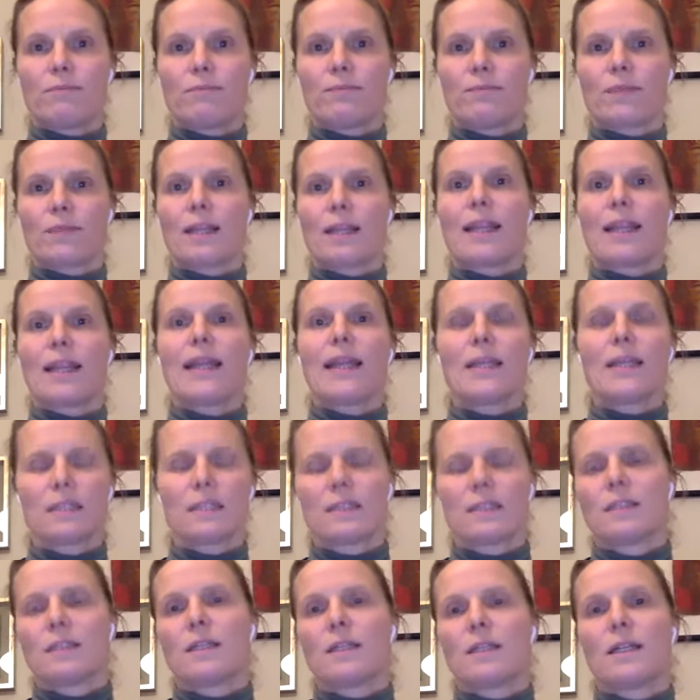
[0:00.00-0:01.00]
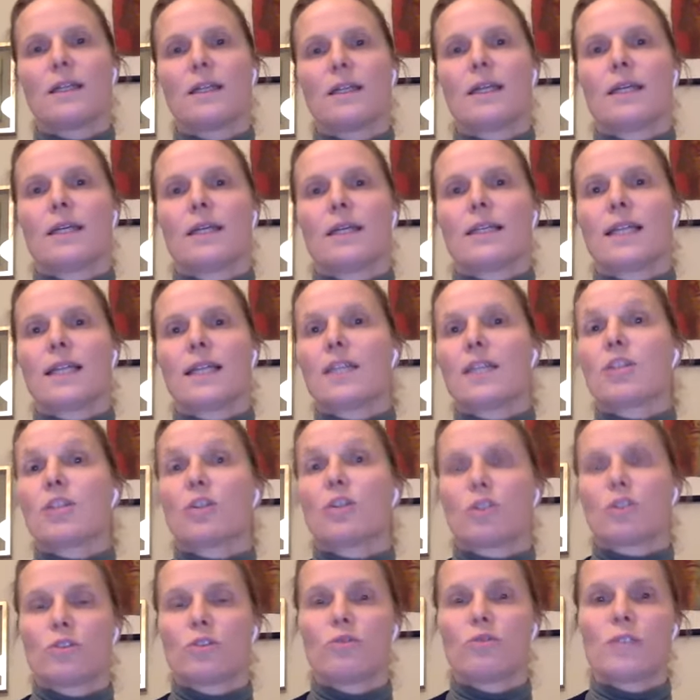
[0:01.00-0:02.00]
lit, that it's
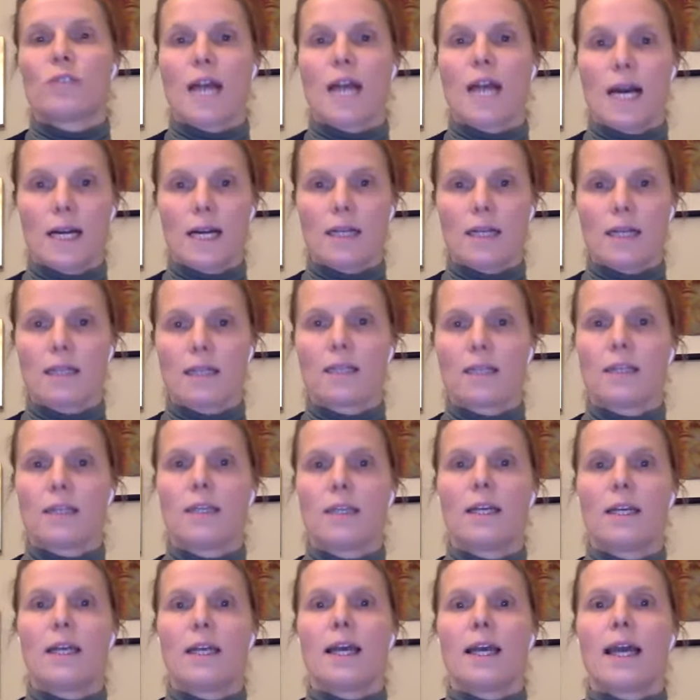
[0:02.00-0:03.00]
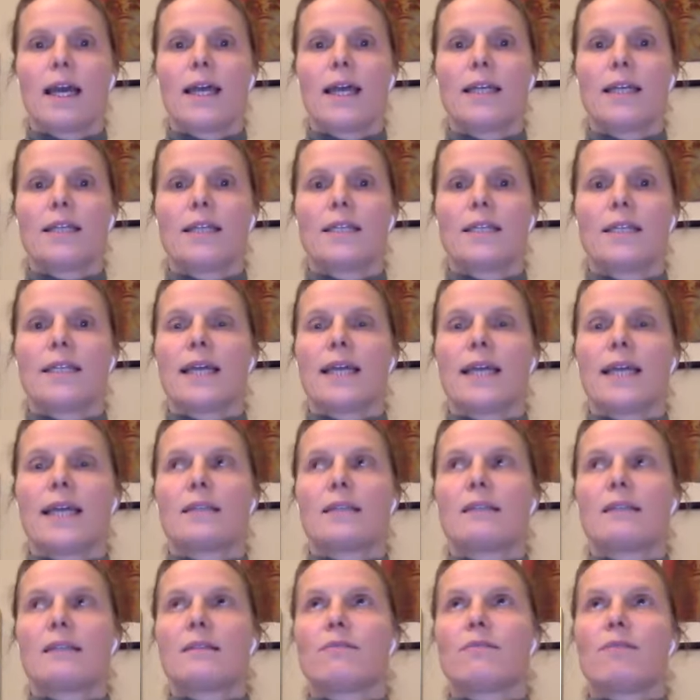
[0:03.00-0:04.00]
not too dark, and that
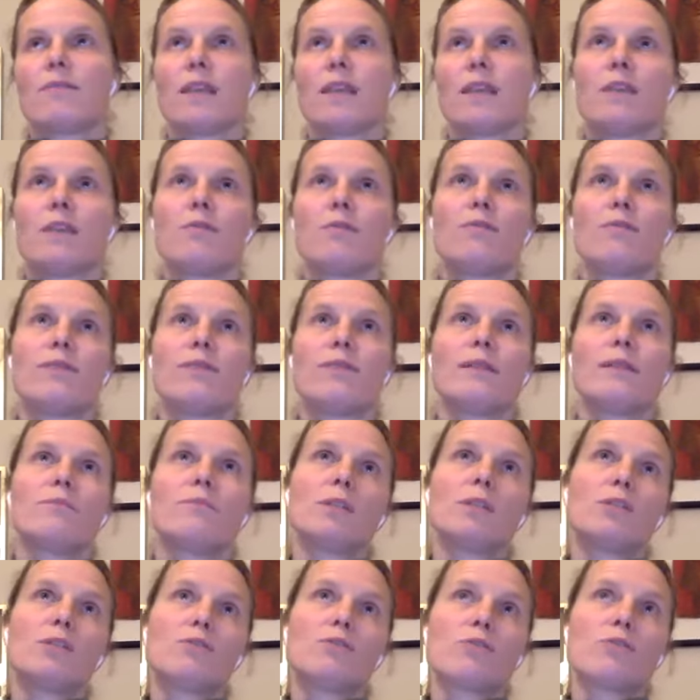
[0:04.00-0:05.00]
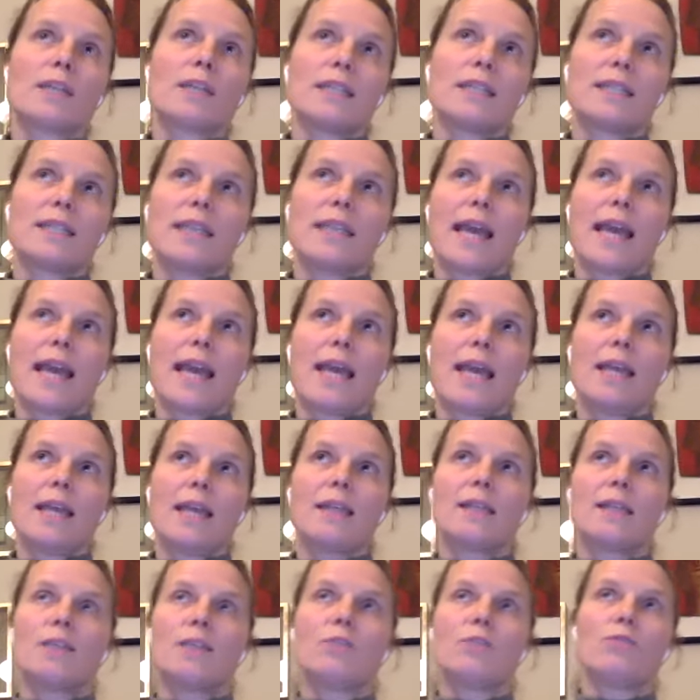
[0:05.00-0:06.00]
when you film it during the day,
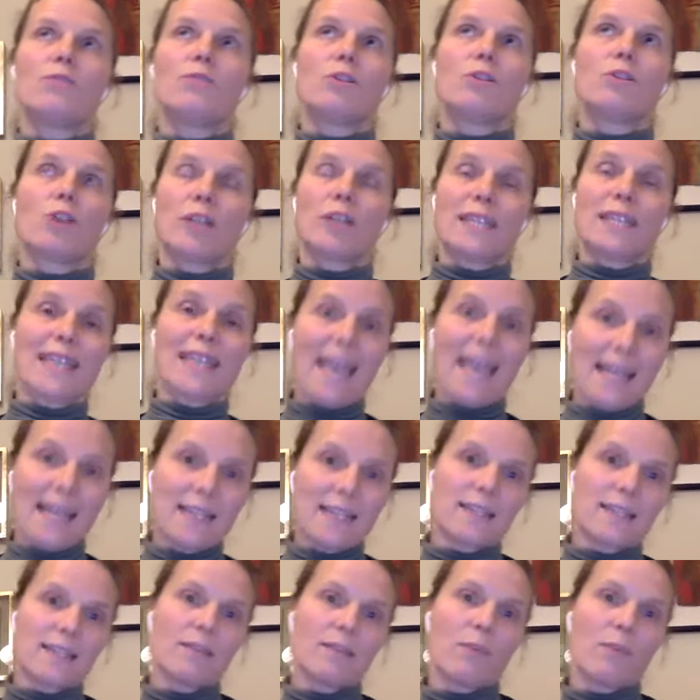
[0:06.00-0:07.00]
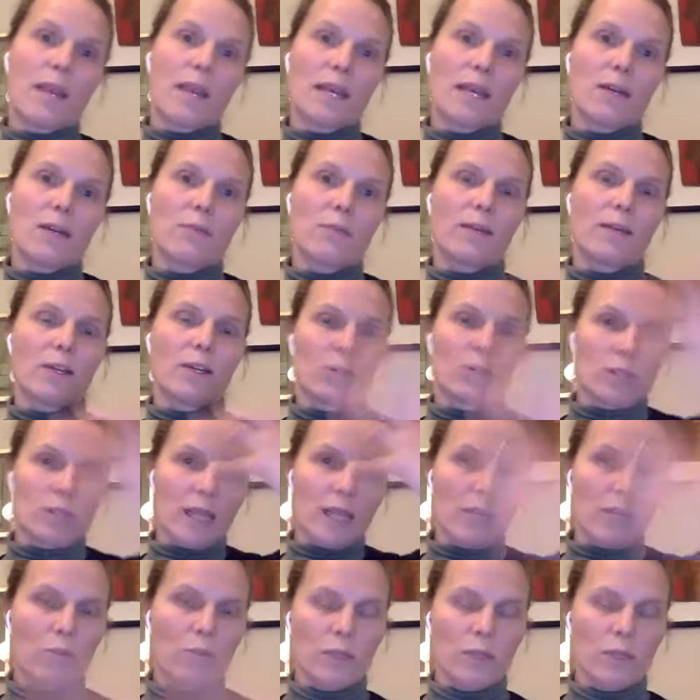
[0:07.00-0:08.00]
that you are not against the window, because
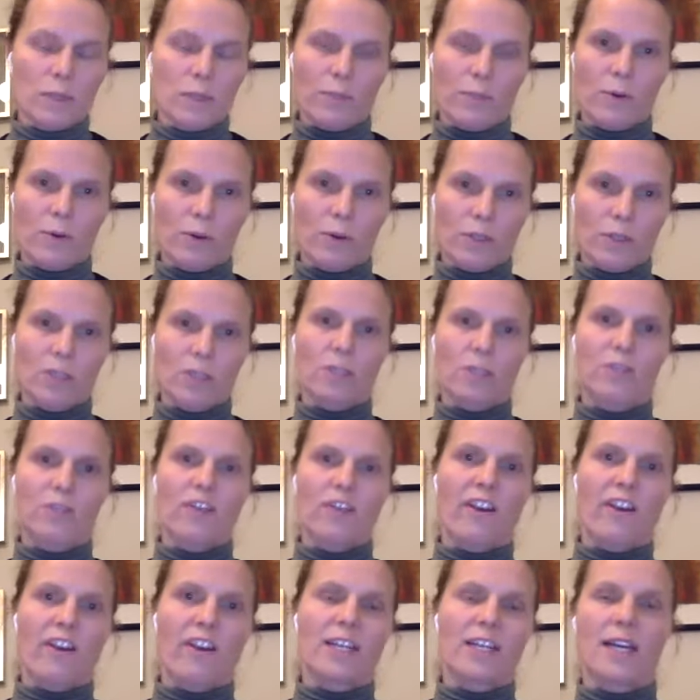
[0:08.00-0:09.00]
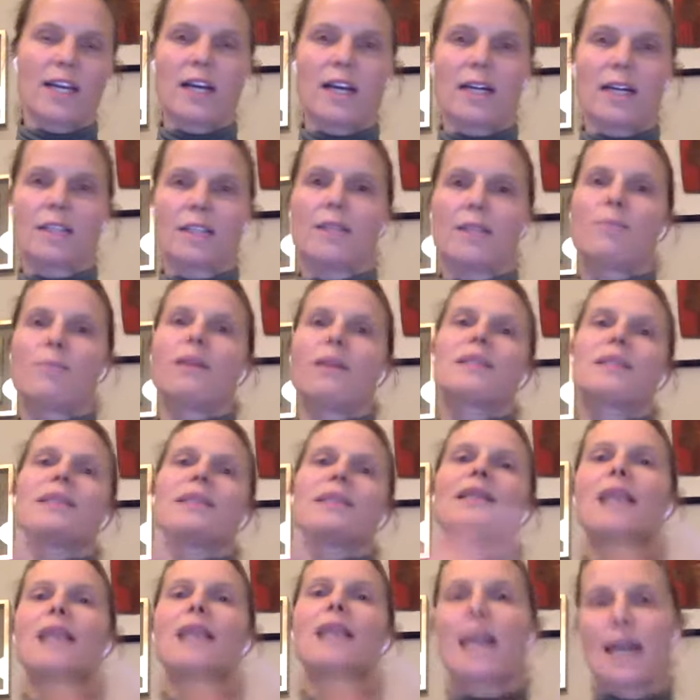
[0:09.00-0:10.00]
then you as a person, you're very dark, that
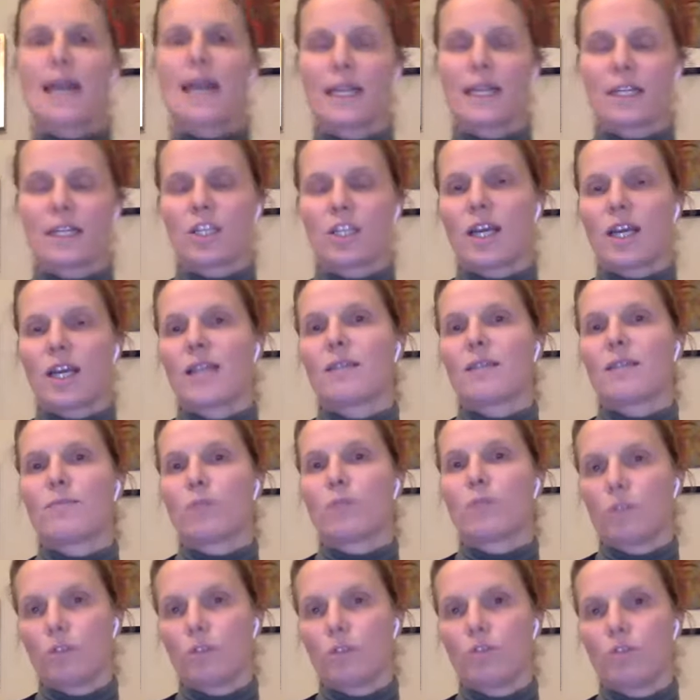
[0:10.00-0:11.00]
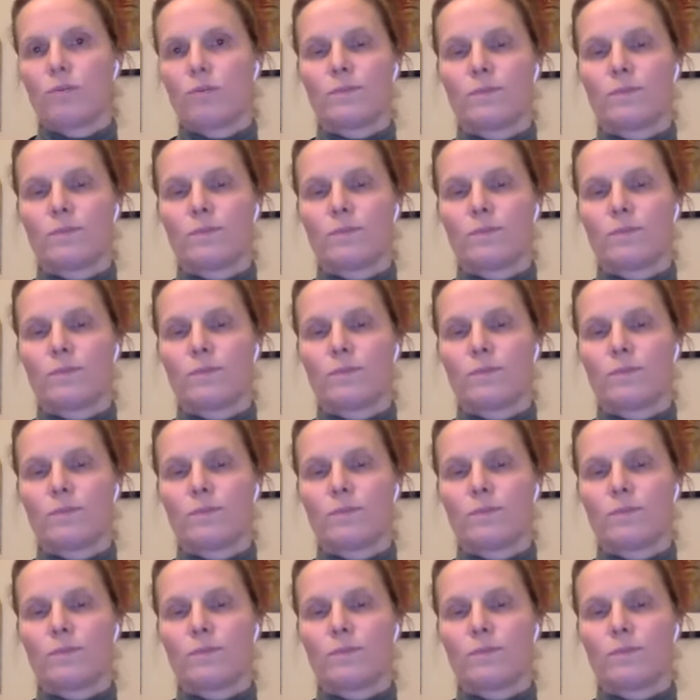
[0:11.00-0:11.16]
basically the light shines upon you.